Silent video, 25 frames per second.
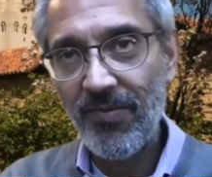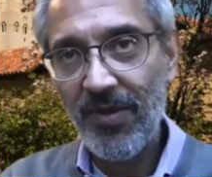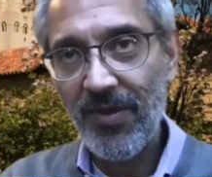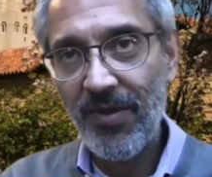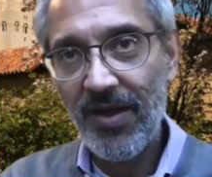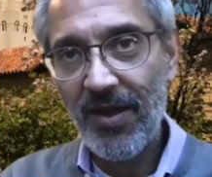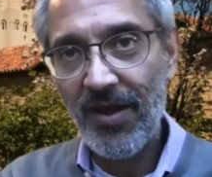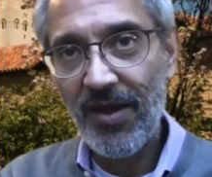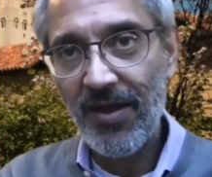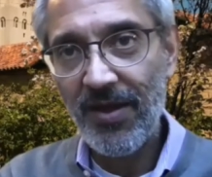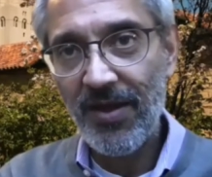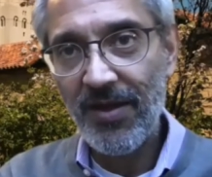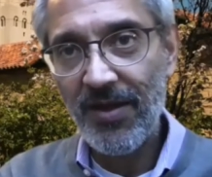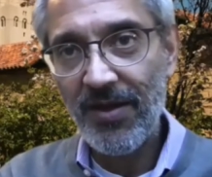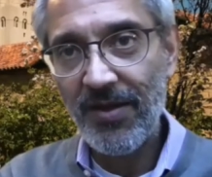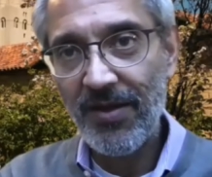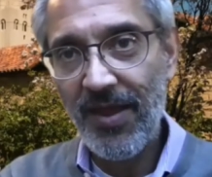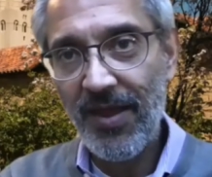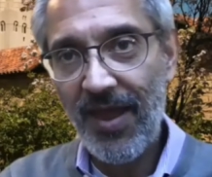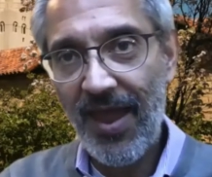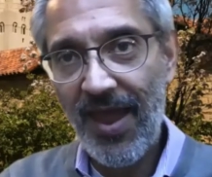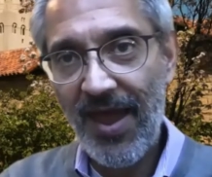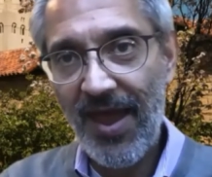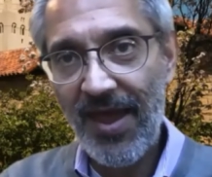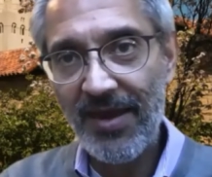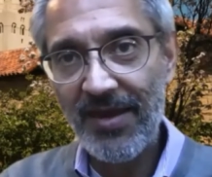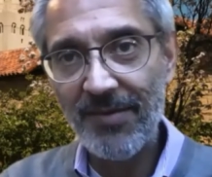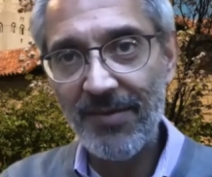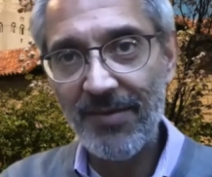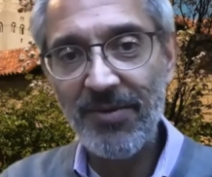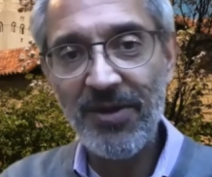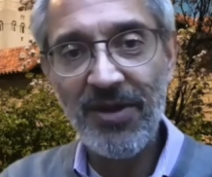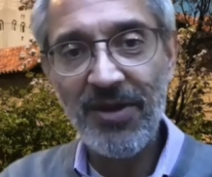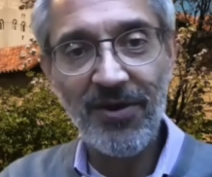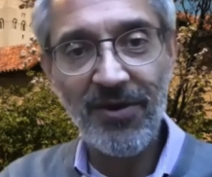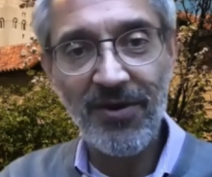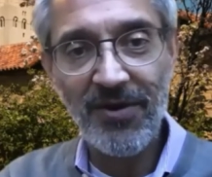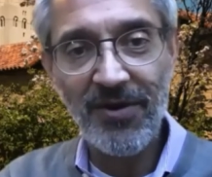
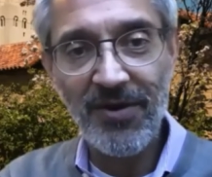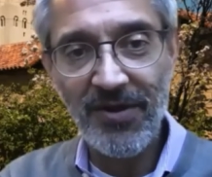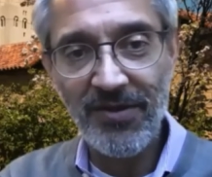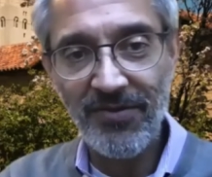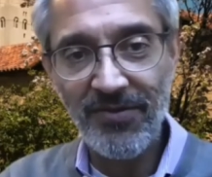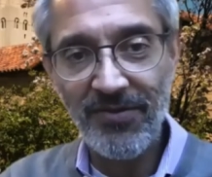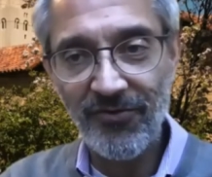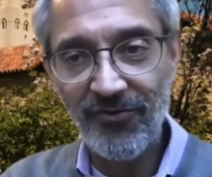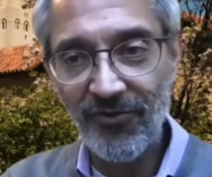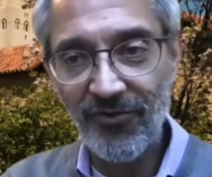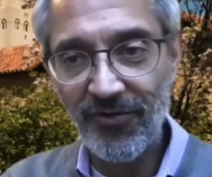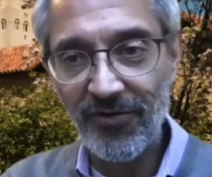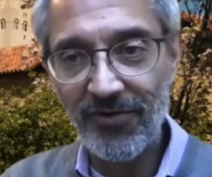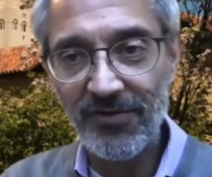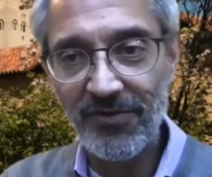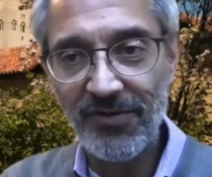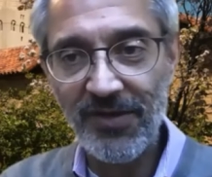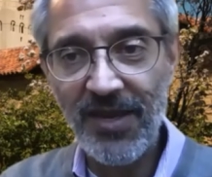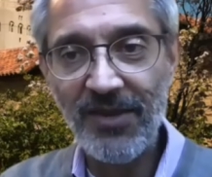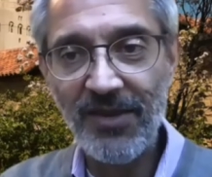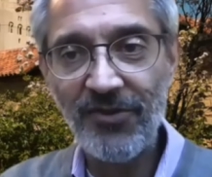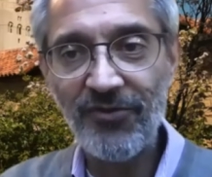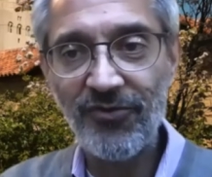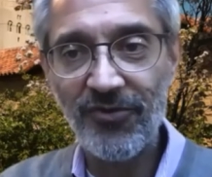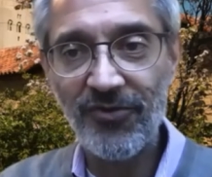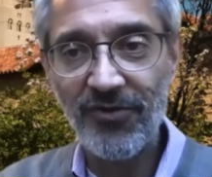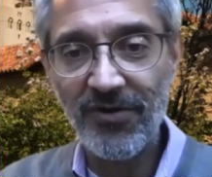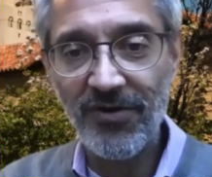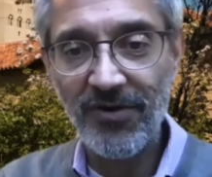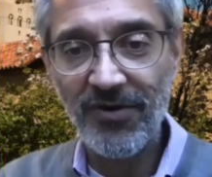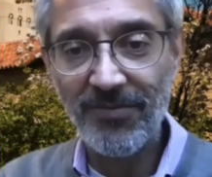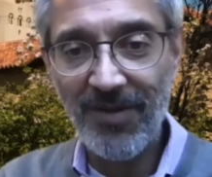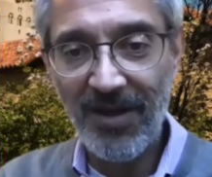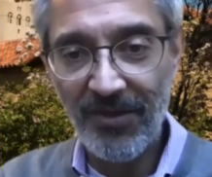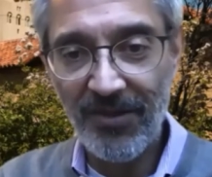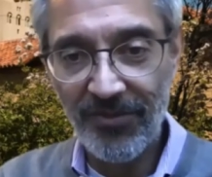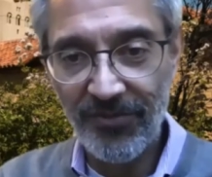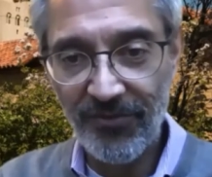appear in the journal Nature
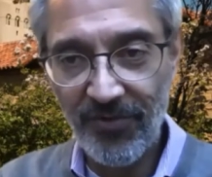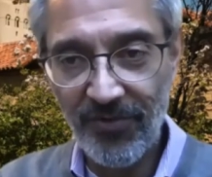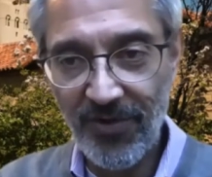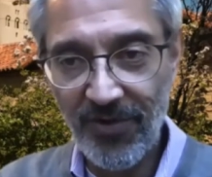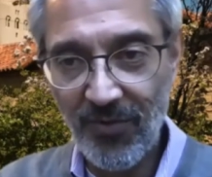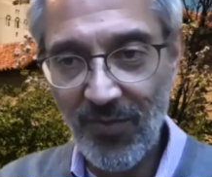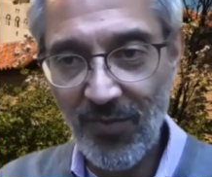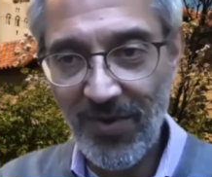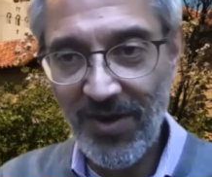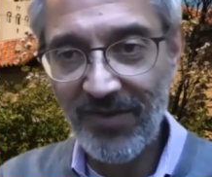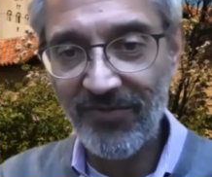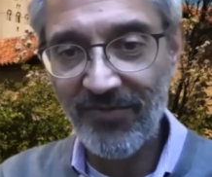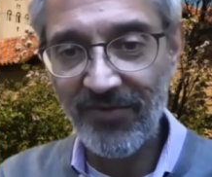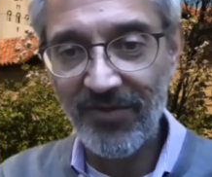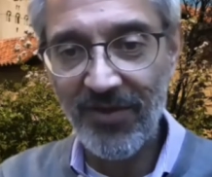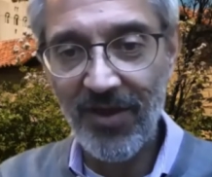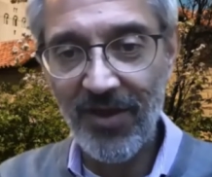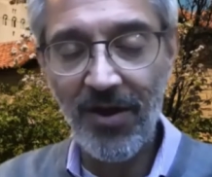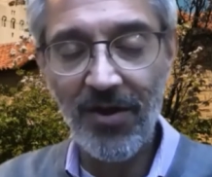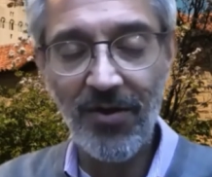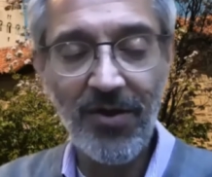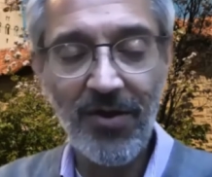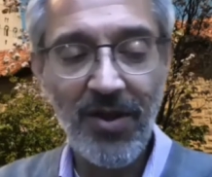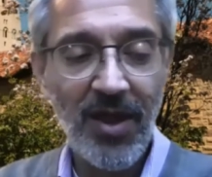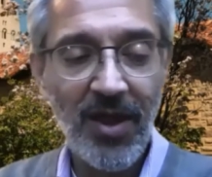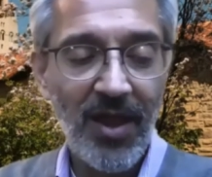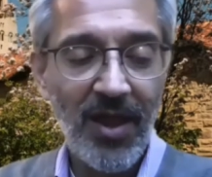about 3 weeks ago.